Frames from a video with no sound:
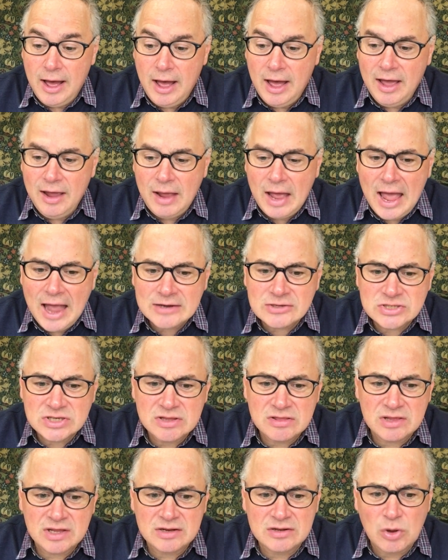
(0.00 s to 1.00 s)
I actually
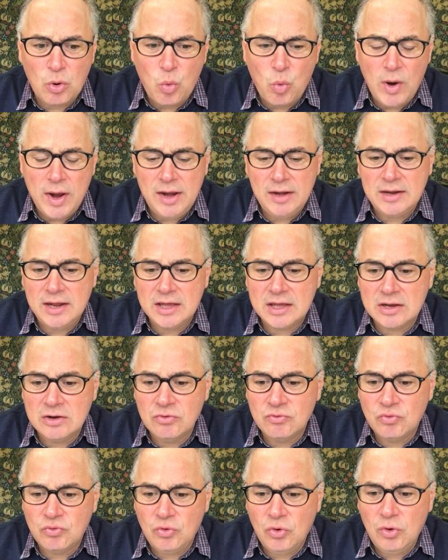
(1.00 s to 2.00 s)
think the way they
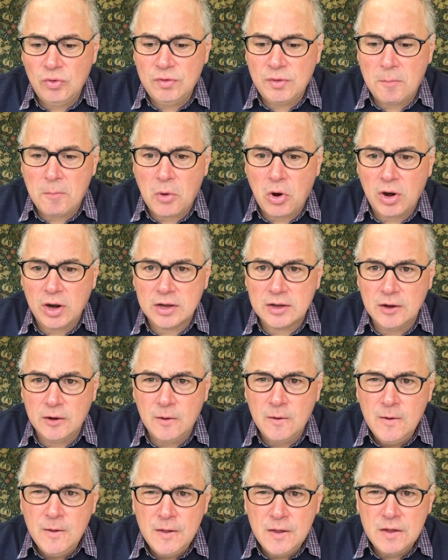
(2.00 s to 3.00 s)
control the
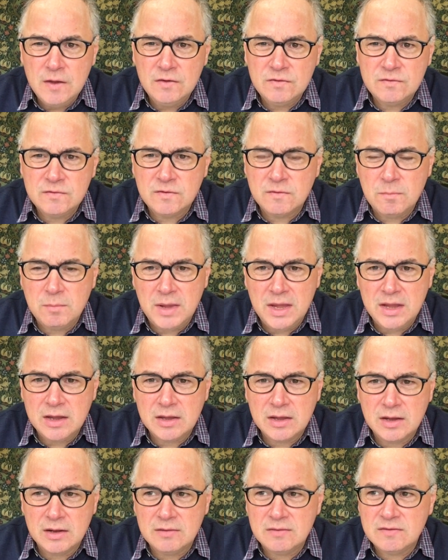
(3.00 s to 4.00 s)
market is to
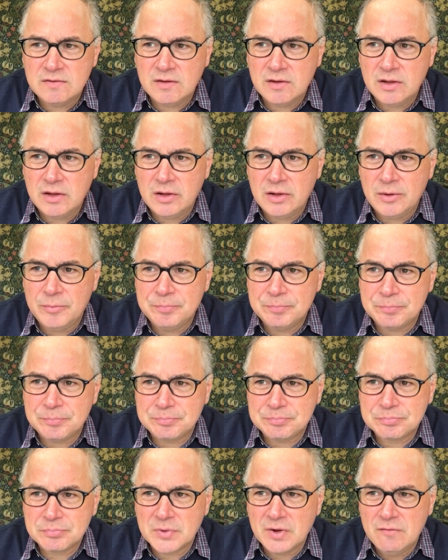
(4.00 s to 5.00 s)
make it... Uh,
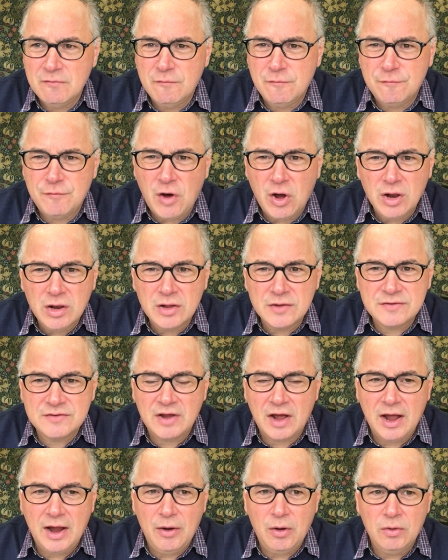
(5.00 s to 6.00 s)

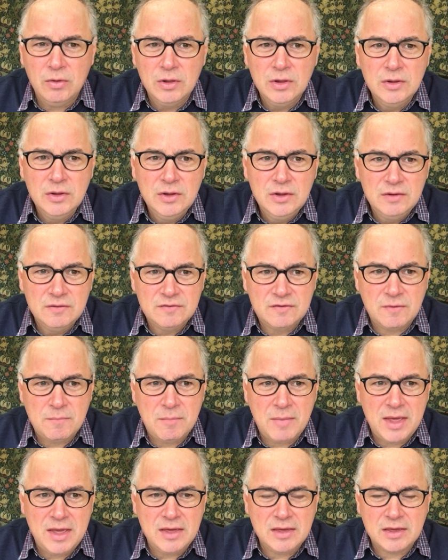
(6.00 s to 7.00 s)
volatile, to
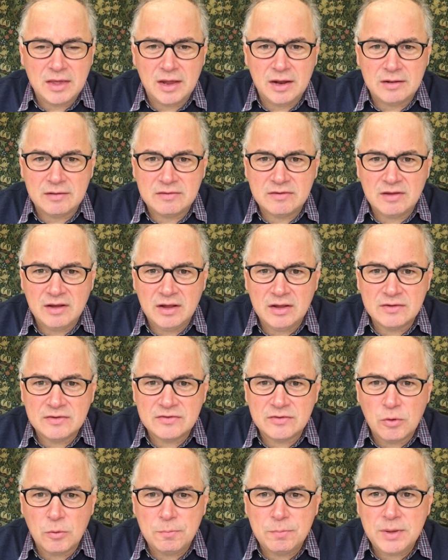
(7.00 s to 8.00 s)
make it uh,
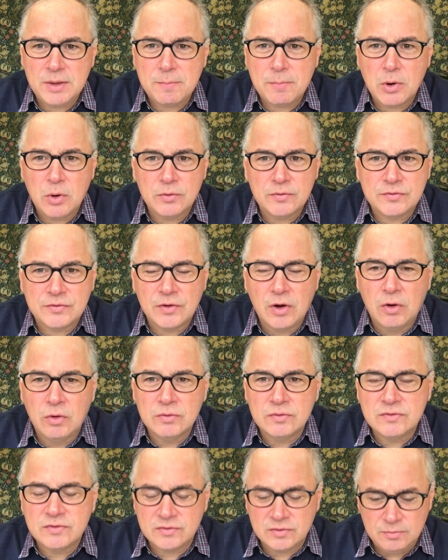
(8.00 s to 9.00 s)
so people
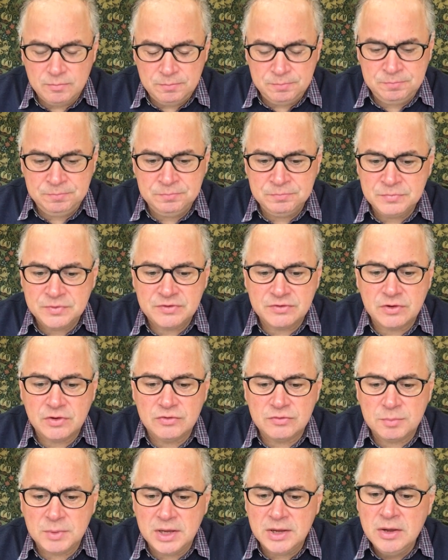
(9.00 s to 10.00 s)
don't
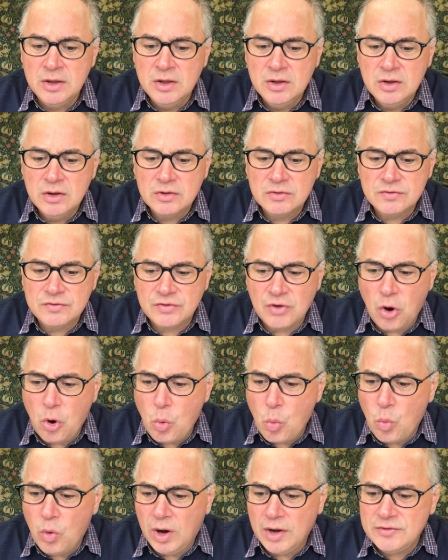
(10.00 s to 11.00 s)
excuse me
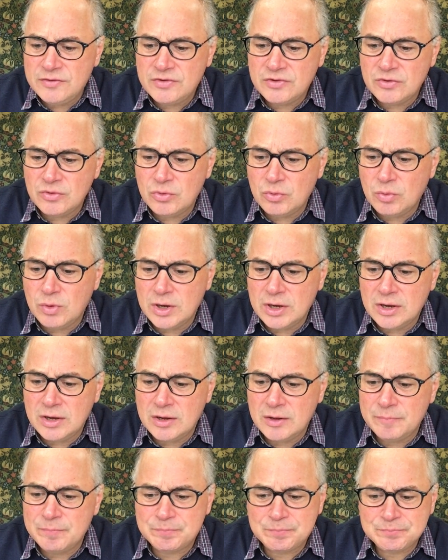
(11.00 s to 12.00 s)
don't want to
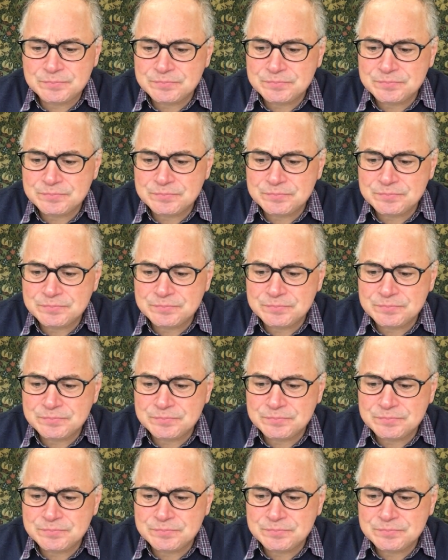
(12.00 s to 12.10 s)
uh,